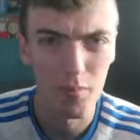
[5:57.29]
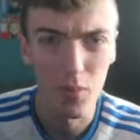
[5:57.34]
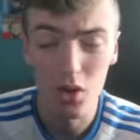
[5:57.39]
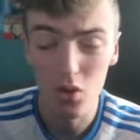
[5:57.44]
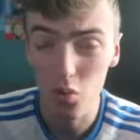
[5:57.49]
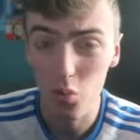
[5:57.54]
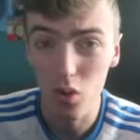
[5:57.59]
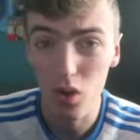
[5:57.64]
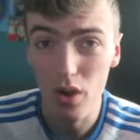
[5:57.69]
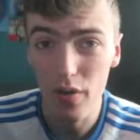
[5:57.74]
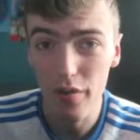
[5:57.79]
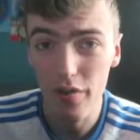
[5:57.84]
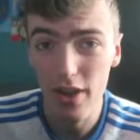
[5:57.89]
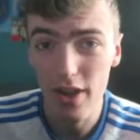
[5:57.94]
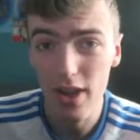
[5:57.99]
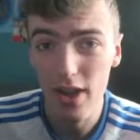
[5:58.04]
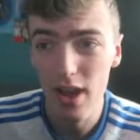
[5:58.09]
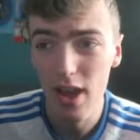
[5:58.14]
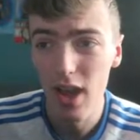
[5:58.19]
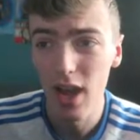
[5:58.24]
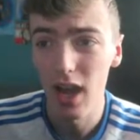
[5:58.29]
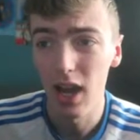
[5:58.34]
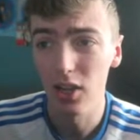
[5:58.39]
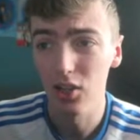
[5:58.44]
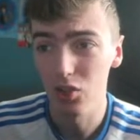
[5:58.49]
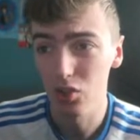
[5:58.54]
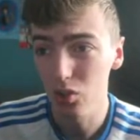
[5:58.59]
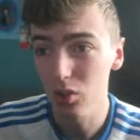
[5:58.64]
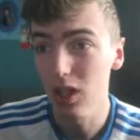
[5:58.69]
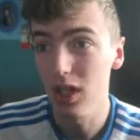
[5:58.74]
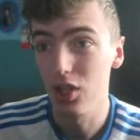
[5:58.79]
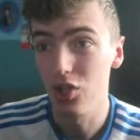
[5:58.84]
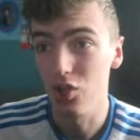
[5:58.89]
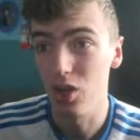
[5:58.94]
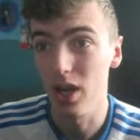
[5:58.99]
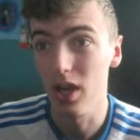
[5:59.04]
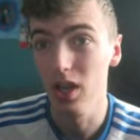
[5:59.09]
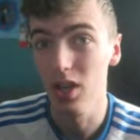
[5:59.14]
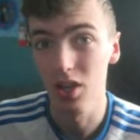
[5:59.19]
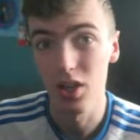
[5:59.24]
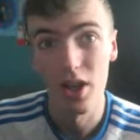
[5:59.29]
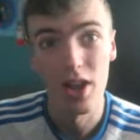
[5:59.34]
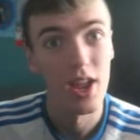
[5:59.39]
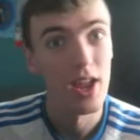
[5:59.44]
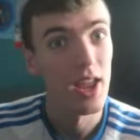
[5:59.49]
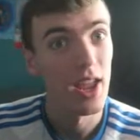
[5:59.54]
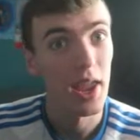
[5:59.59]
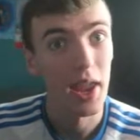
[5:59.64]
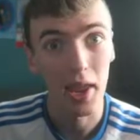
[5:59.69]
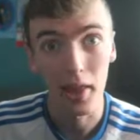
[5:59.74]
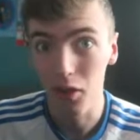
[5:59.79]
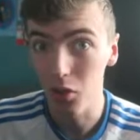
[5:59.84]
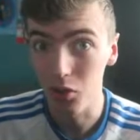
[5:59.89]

Modern Warfare. I saw that trailer, it